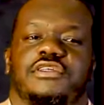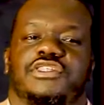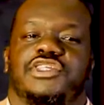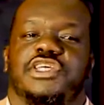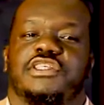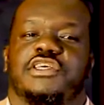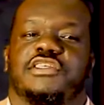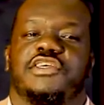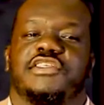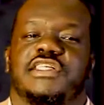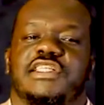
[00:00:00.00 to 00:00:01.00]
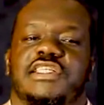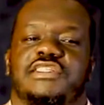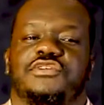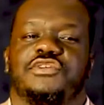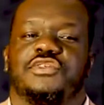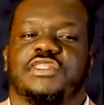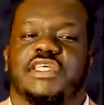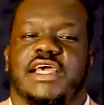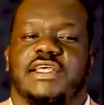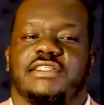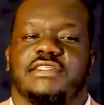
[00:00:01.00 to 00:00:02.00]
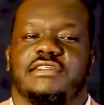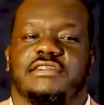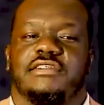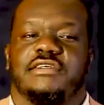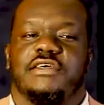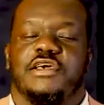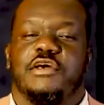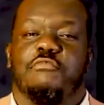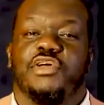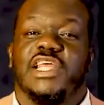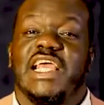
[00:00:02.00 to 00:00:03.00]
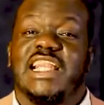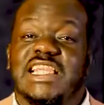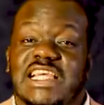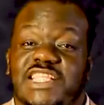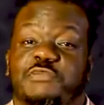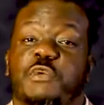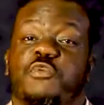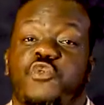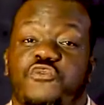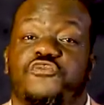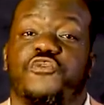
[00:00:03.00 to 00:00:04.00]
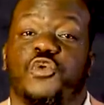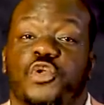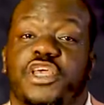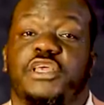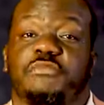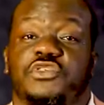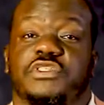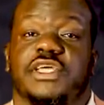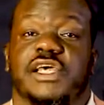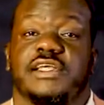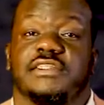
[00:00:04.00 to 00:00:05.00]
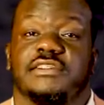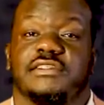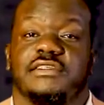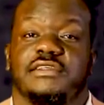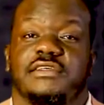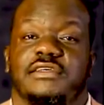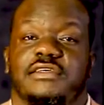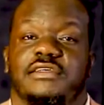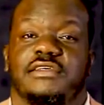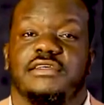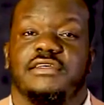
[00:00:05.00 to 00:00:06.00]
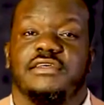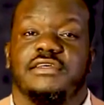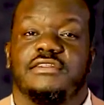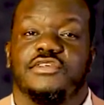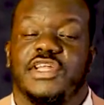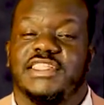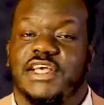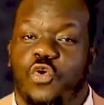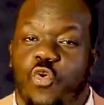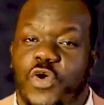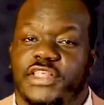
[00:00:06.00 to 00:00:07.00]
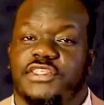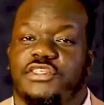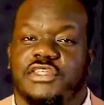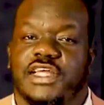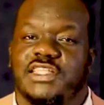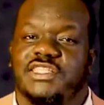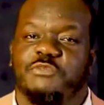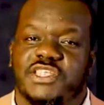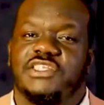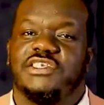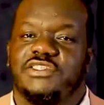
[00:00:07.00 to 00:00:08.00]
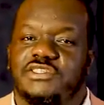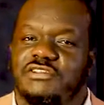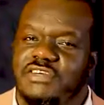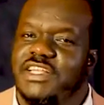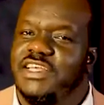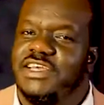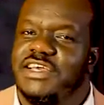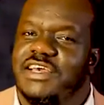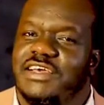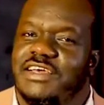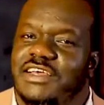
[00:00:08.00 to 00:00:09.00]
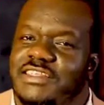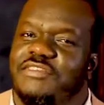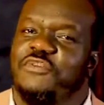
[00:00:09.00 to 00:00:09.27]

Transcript: Jesus doesn't lead you to tithe, but he leads people who follow him to tithe. So there's a question that this person is really is he